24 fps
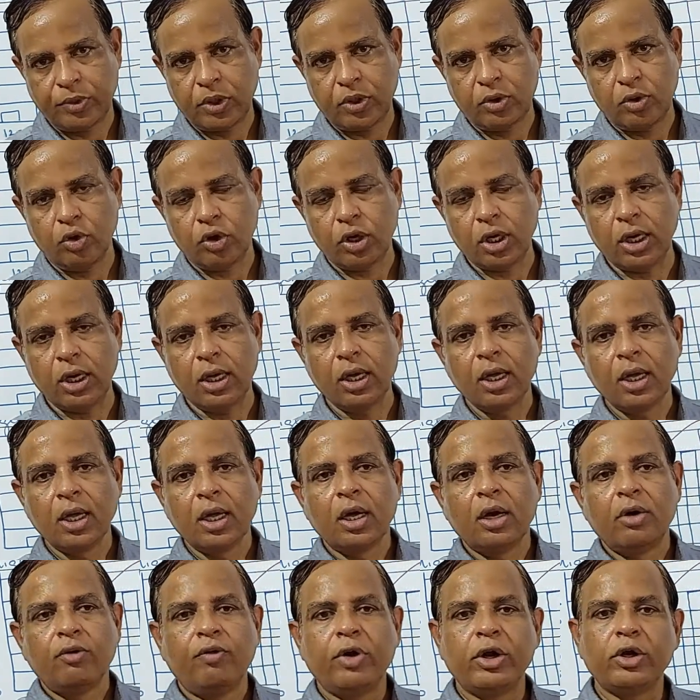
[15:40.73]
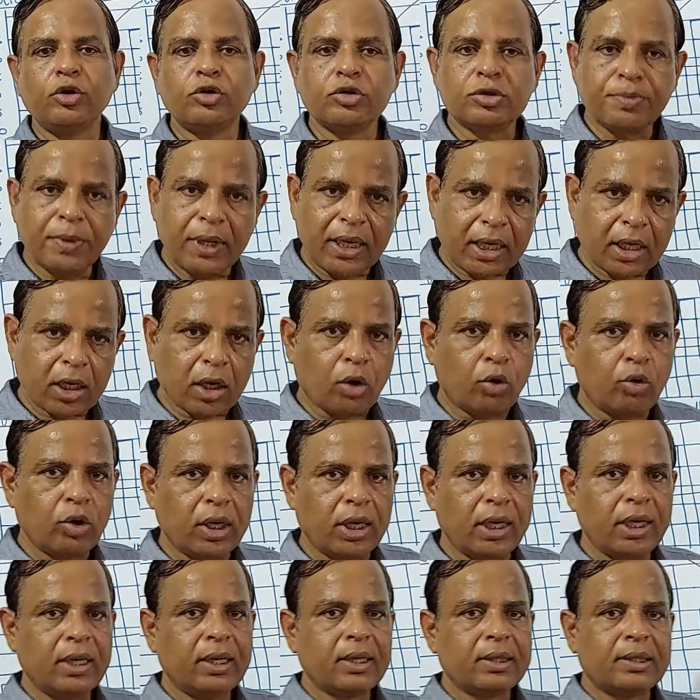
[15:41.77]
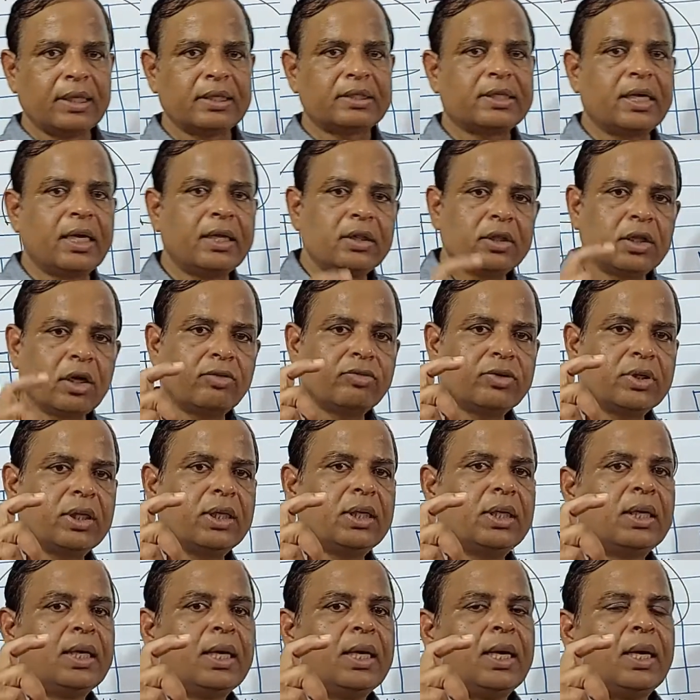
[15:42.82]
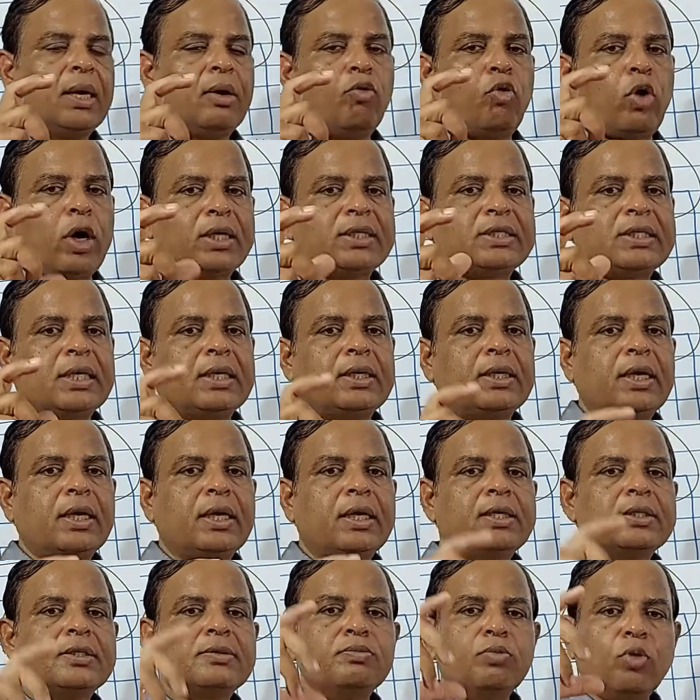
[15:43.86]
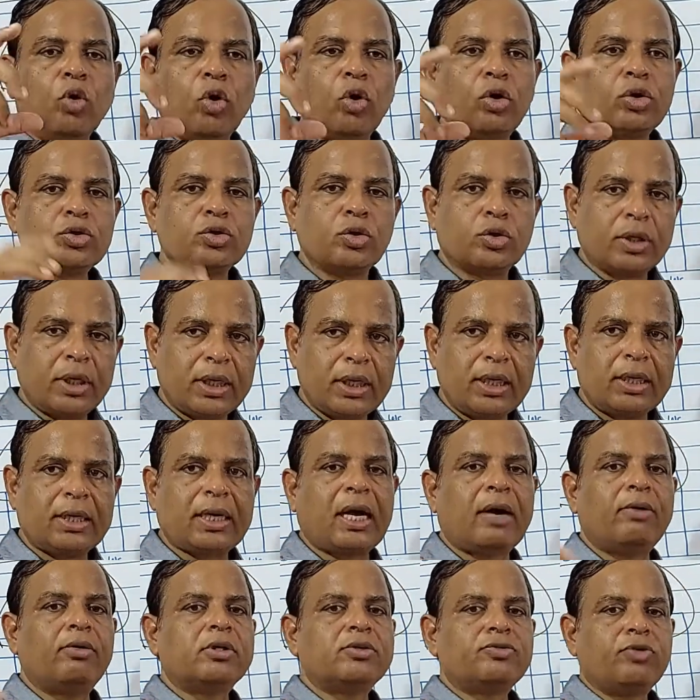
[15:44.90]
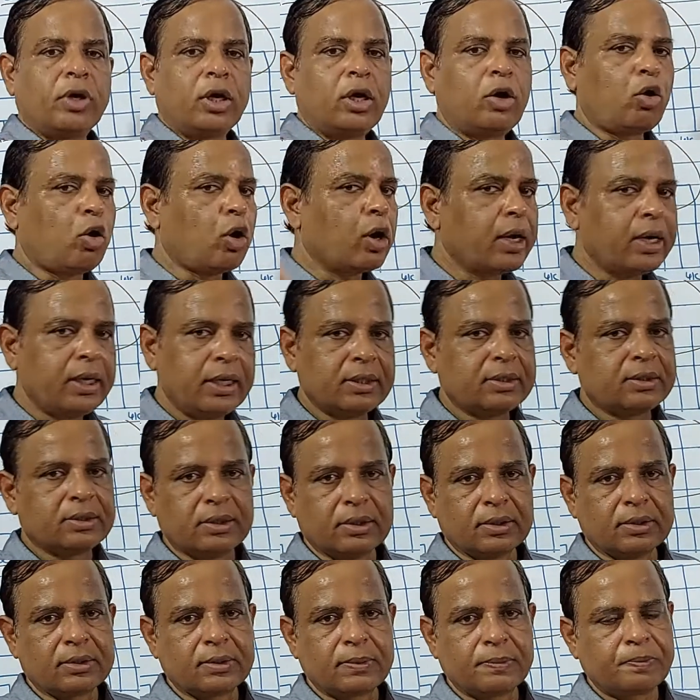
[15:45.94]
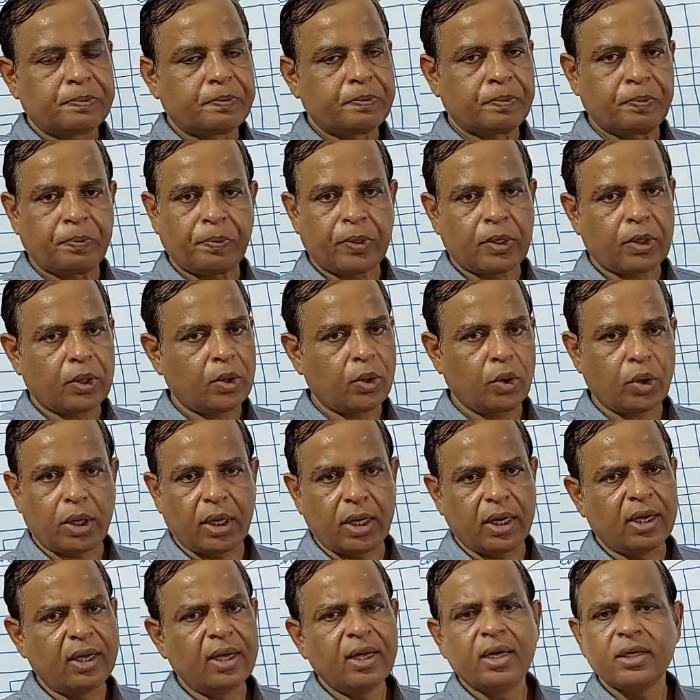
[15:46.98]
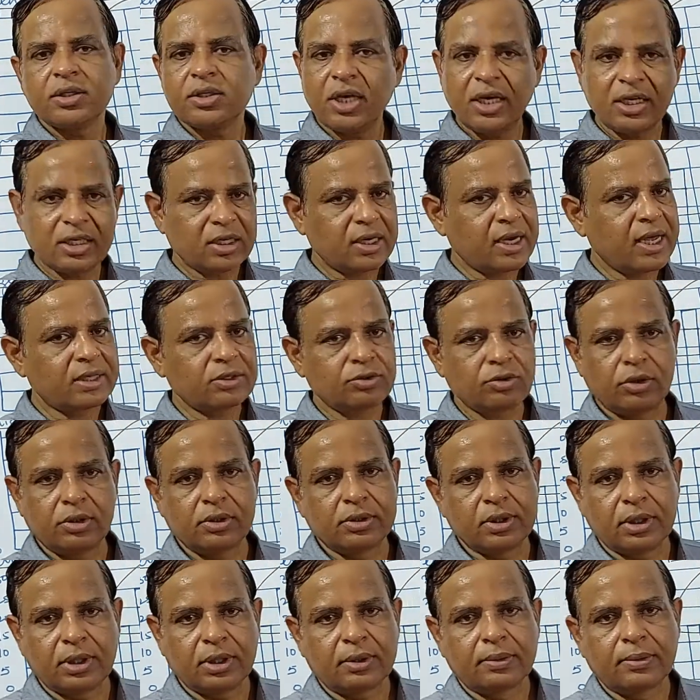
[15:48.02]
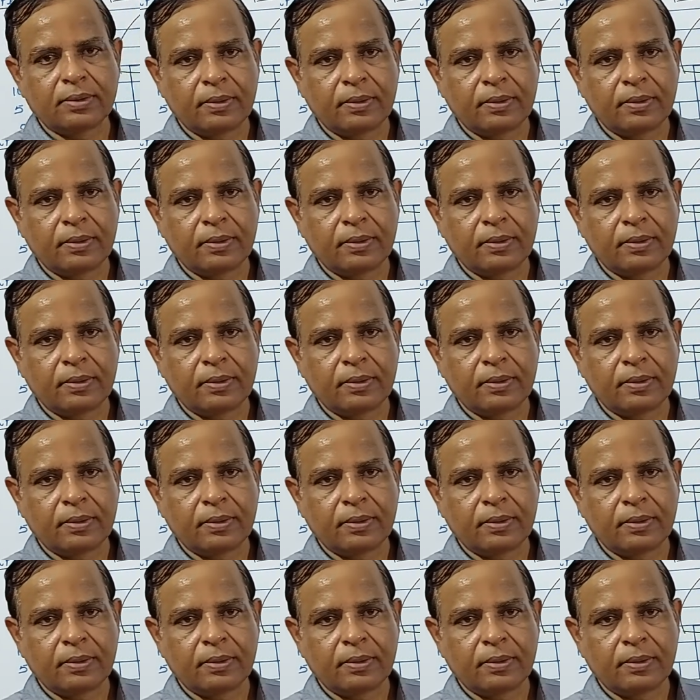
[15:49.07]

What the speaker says: Okay, when you speak loudly, the strength of the voice signal is more, so that it travels for a longer distance. Okay, so it's a natural thing.